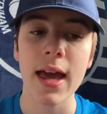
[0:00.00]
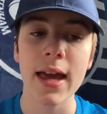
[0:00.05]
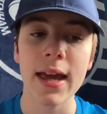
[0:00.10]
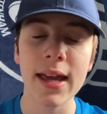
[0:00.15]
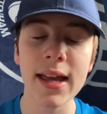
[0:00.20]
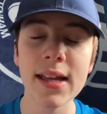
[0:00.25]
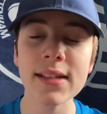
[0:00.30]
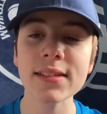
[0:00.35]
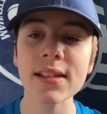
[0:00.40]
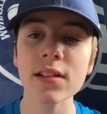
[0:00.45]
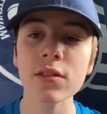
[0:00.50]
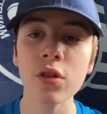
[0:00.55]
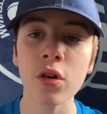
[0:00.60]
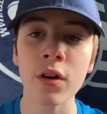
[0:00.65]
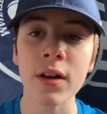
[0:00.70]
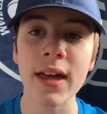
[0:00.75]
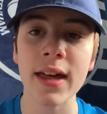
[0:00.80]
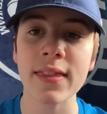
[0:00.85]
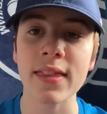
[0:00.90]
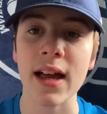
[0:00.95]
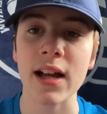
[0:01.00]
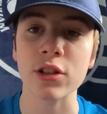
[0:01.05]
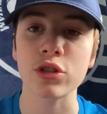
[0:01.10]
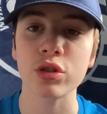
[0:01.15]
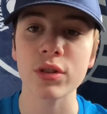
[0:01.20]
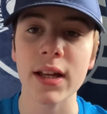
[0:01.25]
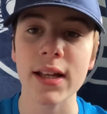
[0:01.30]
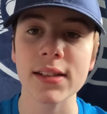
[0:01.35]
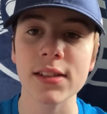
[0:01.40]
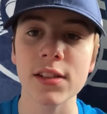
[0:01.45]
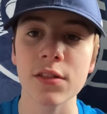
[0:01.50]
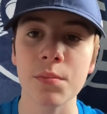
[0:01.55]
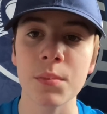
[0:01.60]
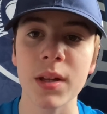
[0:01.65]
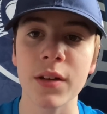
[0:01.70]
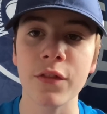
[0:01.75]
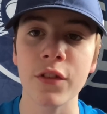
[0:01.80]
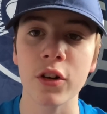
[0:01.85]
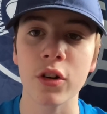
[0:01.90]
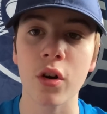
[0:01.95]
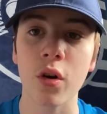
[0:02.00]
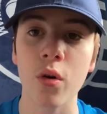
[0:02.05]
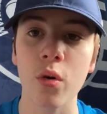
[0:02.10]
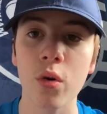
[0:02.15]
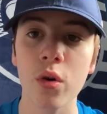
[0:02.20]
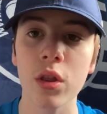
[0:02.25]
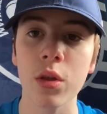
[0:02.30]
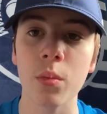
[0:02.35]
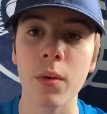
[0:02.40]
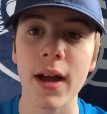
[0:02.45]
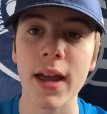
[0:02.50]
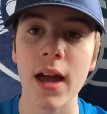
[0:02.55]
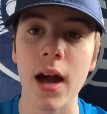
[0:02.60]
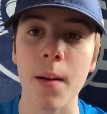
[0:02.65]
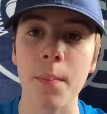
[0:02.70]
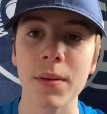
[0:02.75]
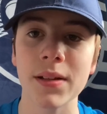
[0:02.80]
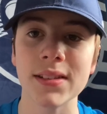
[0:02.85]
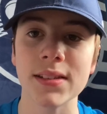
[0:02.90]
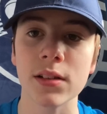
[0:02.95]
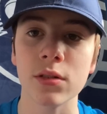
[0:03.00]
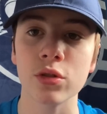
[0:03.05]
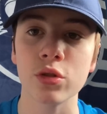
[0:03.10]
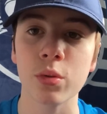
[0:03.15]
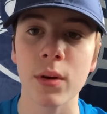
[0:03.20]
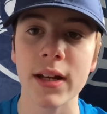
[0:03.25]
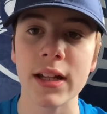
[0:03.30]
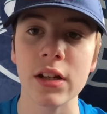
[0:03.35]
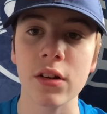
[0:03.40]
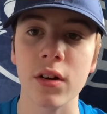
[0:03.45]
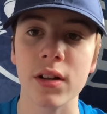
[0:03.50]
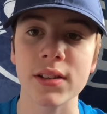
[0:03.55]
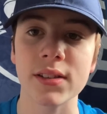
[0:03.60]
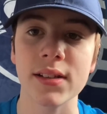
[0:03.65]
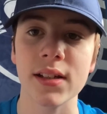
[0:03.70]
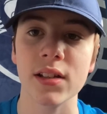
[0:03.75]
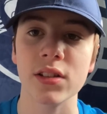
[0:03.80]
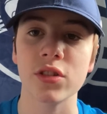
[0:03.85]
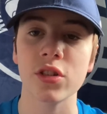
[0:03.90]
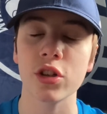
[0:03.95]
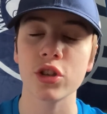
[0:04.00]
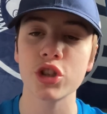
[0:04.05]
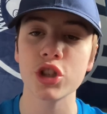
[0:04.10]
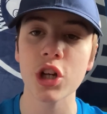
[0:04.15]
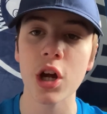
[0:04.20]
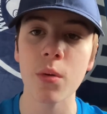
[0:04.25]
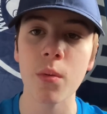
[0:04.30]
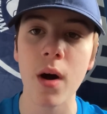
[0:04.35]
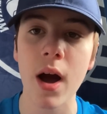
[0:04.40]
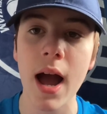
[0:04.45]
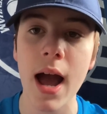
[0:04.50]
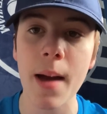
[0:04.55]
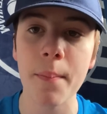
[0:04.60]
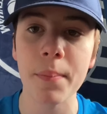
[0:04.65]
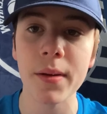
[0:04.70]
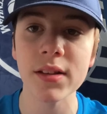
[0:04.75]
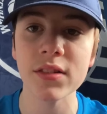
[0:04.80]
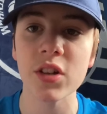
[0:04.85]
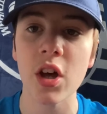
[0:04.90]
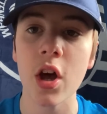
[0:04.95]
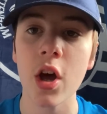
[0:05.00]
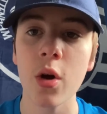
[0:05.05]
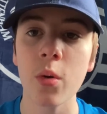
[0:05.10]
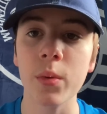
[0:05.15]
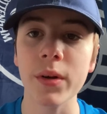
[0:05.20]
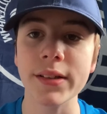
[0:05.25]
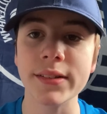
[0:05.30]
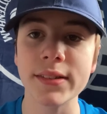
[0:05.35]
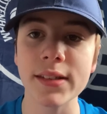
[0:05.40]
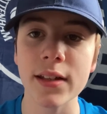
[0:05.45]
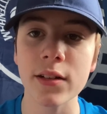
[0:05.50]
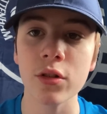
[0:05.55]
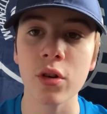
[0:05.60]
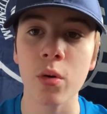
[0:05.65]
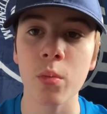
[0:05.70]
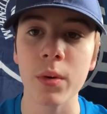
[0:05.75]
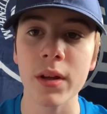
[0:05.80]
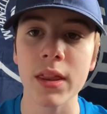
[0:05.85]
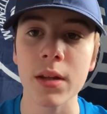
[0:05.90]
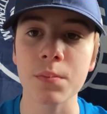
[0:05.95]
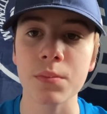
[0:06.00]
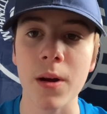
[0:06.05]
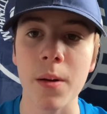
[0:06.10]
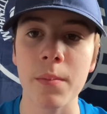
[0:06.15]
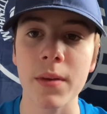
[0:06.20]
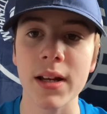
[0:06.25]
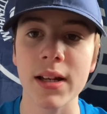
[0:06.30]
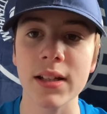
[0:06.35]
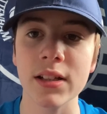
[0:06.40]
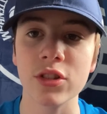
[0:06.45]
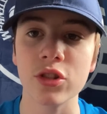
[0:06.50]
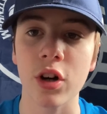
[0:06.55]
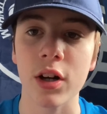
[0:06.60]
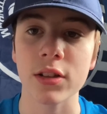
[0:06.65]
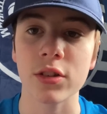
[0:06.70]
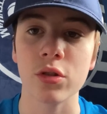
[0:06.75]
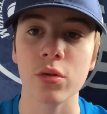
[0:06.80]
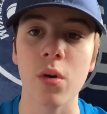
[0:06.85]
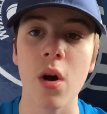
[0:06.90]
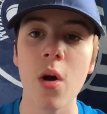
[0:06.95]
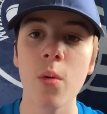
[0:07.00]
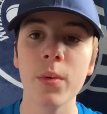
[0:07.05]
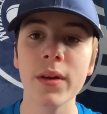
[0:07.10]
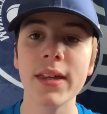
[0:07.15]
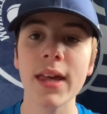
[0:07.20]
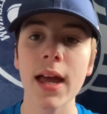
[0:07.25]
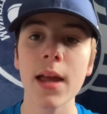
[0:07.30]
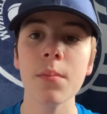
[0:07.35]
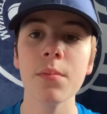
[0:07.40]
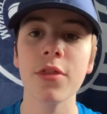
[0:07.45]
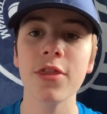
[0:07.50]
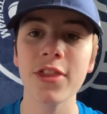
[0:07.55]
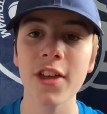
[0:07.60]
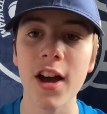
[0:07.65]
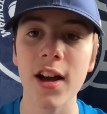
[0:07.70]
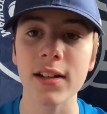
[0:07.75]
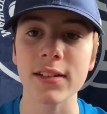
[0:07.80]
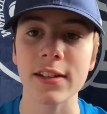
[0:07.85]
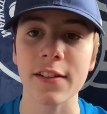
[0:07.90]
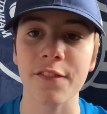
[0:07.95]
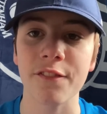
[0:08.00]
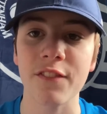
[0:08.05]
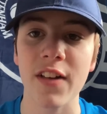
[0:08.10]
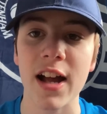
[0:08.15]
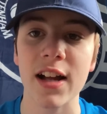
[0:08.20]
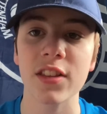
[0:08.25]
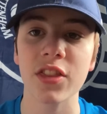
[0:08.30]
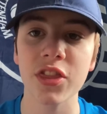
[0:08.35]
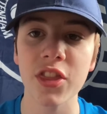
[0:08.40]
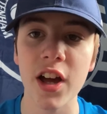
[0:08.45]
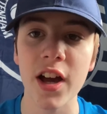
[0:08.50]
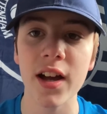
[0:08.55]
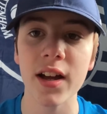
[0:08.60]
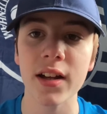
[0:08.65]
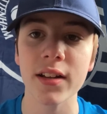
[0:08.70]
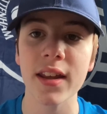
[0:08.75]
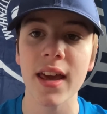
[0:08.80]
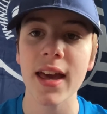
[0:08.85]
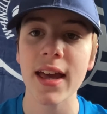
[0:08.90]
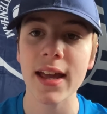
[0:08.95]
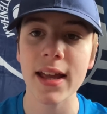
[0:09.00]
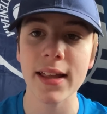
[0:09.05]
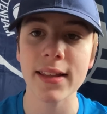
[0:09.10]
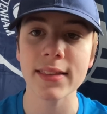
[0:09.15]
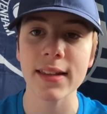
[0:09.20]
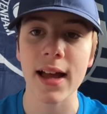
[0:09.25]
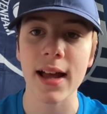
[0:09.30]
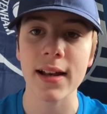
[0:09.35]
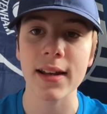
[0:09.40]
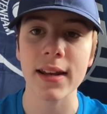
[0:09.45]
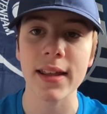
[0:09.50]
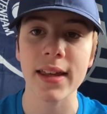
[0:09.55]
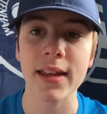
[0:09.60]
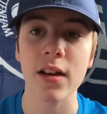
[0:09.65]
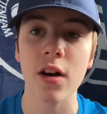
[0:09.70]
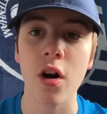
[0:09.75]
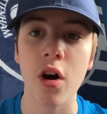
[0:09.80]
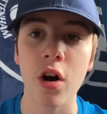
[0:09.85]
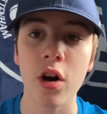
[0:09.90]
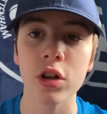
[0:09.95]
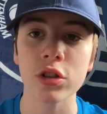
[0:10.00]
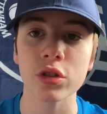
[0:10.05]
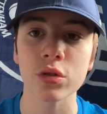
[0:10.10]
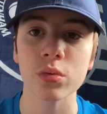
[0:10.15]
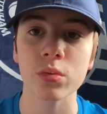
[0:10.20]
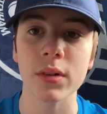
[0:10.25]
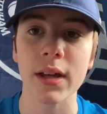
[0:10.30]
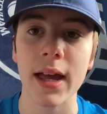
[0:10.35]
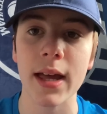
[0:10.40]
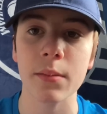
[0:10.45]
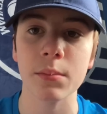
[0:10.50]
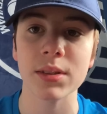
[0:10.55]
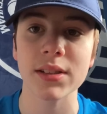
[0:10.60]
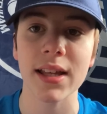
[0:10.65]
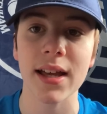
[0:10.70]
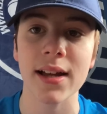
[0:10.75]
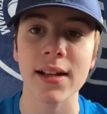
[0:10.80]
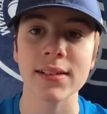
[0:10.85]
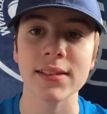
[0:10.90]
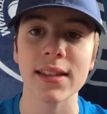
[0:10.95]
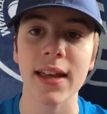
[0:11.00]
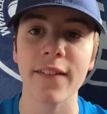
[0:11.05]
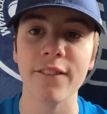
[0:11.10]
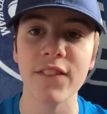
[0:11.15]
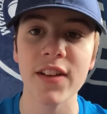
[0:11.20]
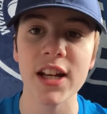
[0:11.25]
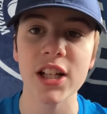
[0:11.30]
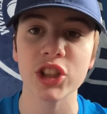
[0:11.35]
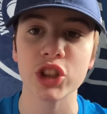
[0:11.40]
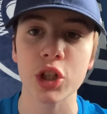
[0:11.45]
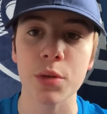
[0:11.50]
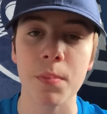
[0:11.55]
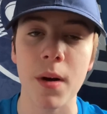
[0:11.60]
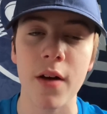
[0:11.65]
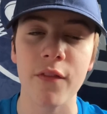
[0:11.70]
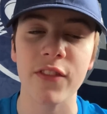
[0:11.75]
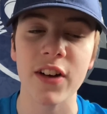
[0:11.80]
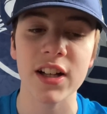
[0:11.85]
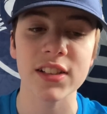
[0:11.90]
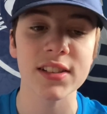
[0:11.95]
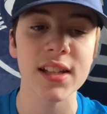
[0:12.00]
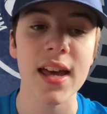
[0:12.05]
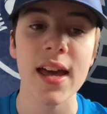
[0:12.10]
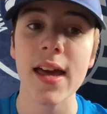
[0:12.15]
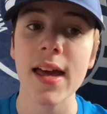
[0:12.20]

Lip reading: He did not get that creative midfielder all the way up until 2019. So do you know what happened? We did not win the Premier League title. We came third, in fact. Third in that league. Arsenal came second. They finished above us.